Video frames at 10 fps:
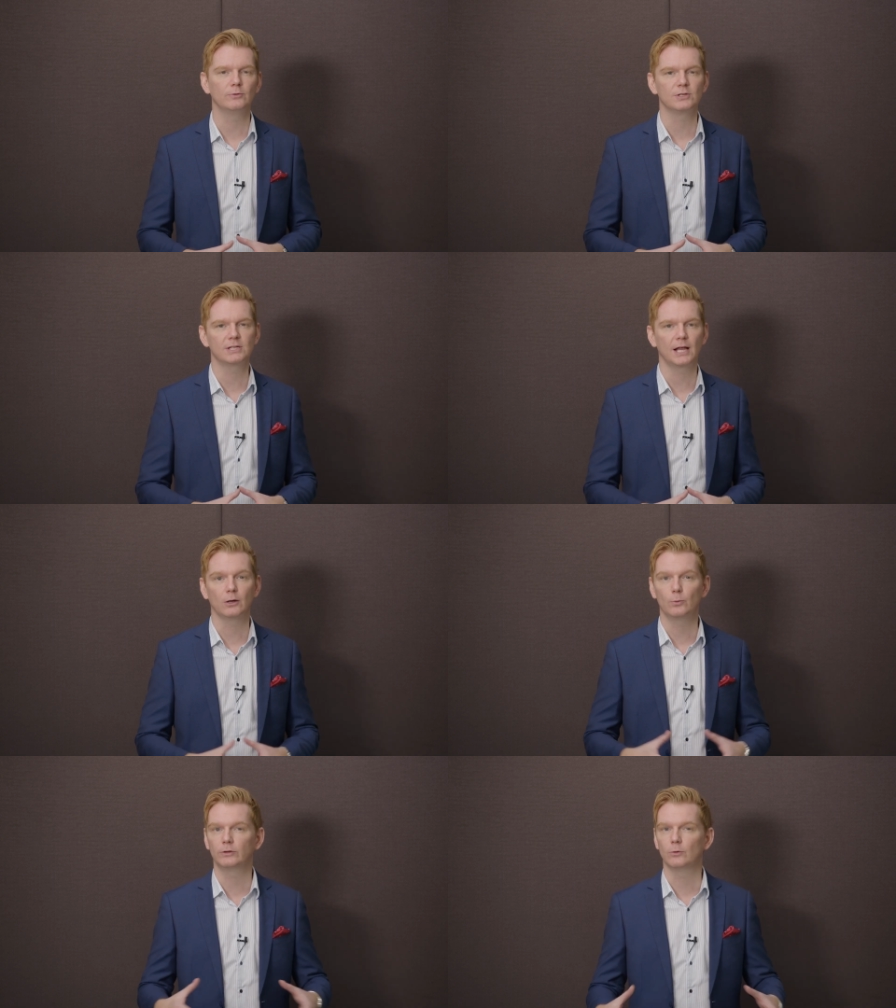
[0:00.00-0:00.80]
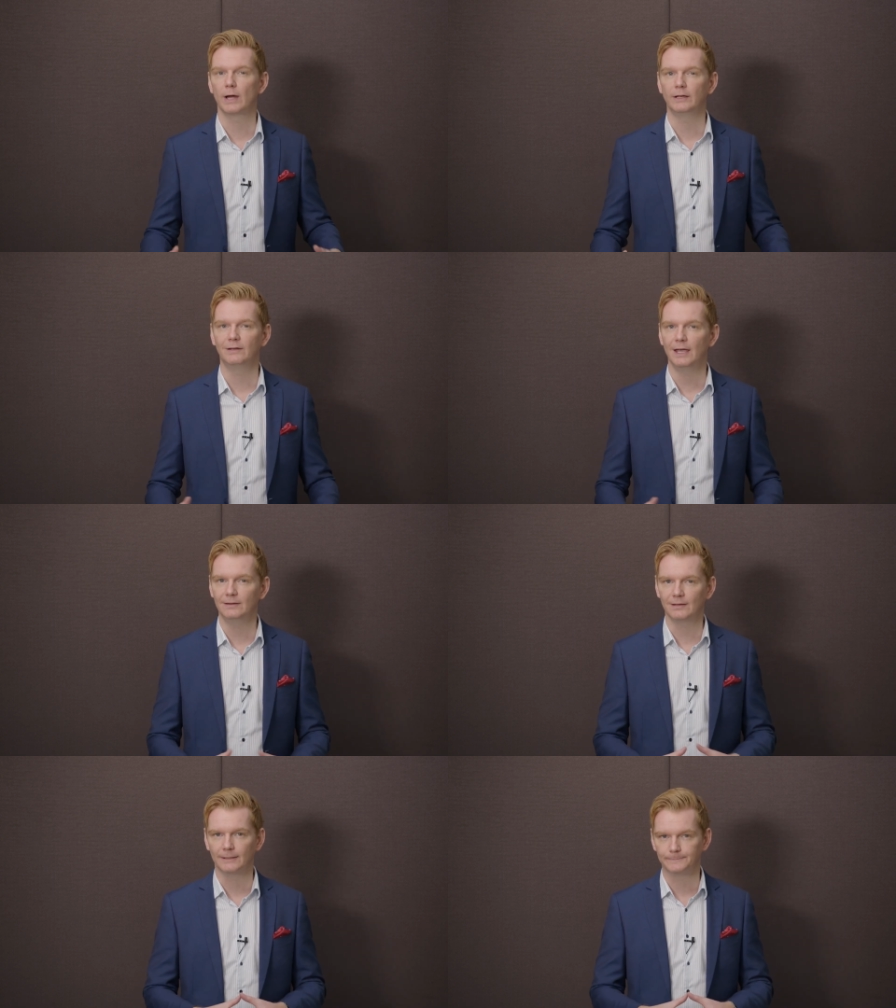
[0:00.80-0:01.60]
to a seller with the right
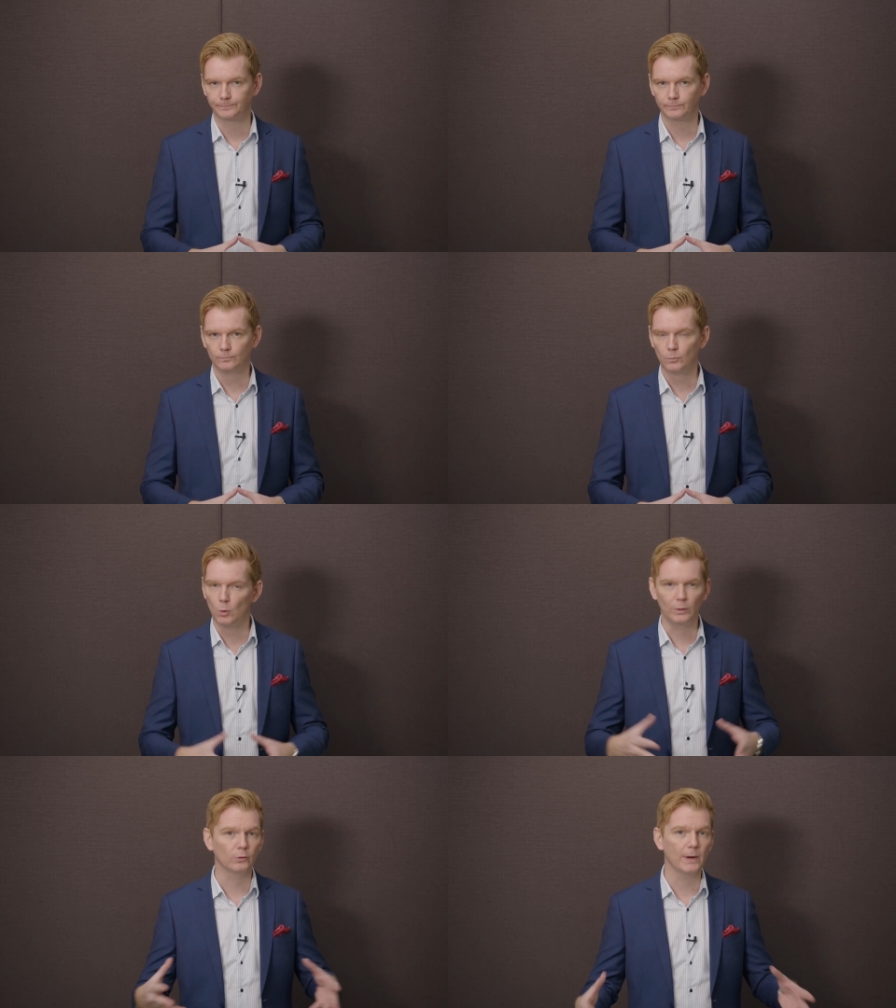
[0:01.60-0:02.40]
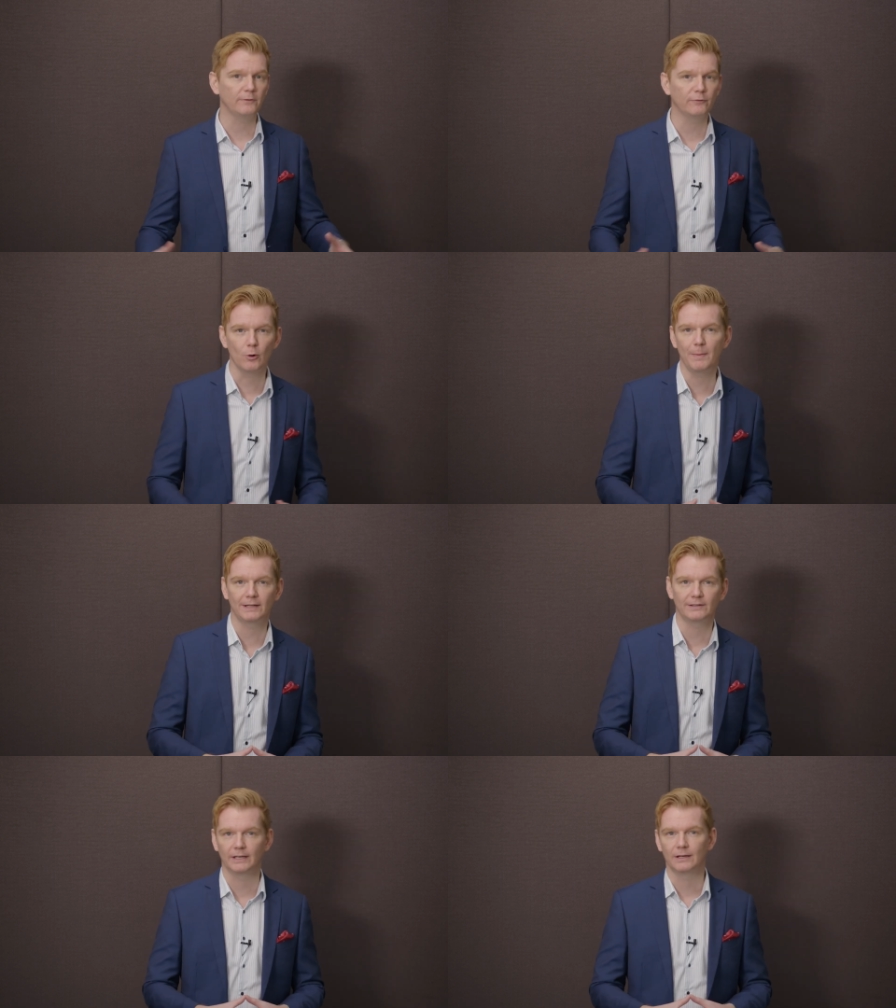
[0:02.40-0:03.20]
data, with the right
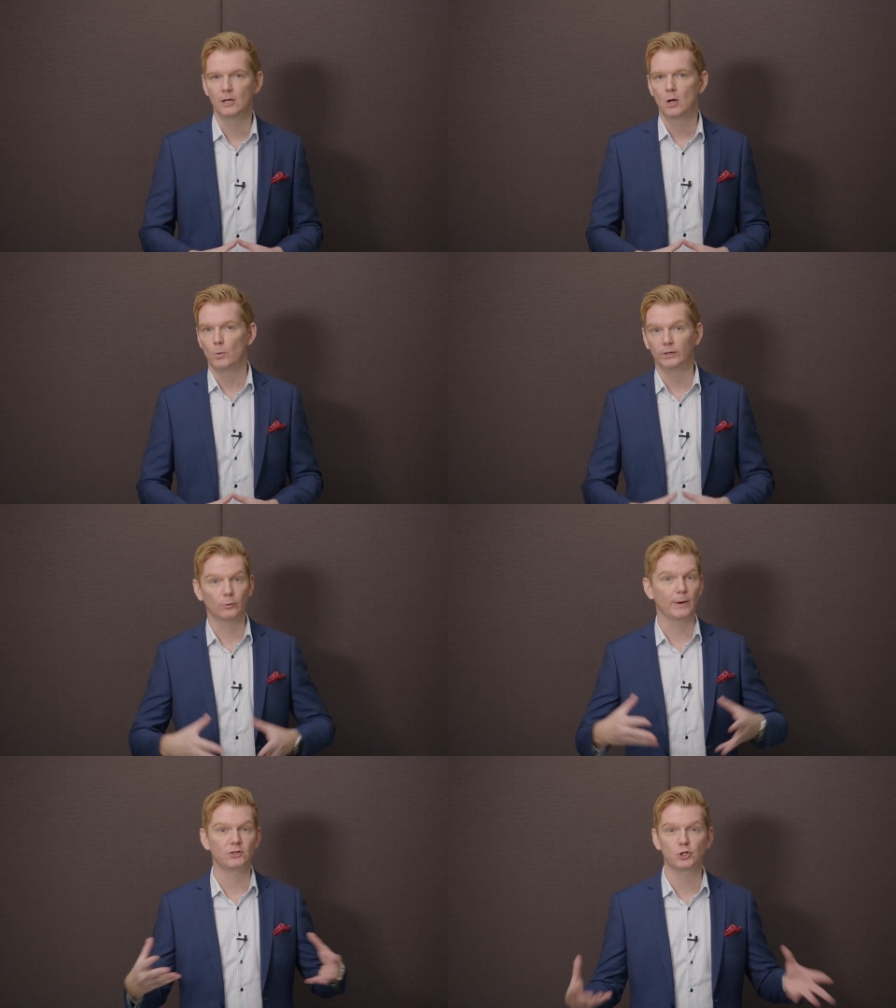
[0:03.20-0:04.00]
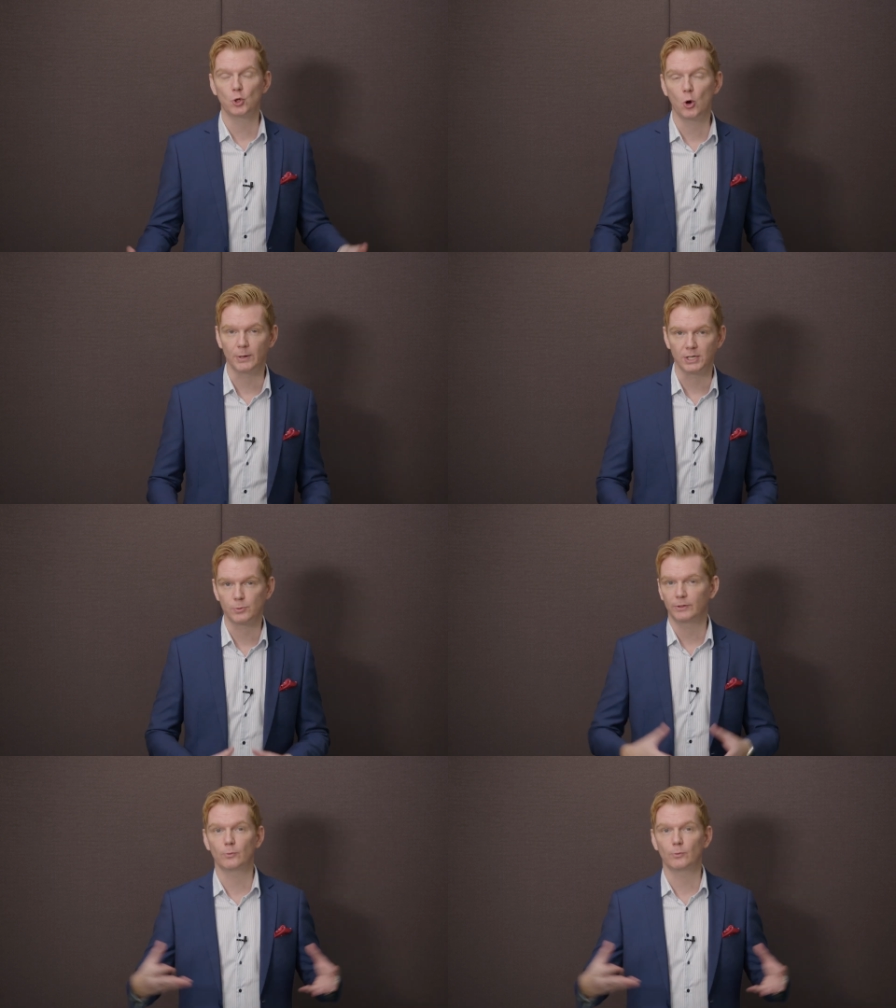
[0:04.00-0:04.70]
formatting, with the right stories, with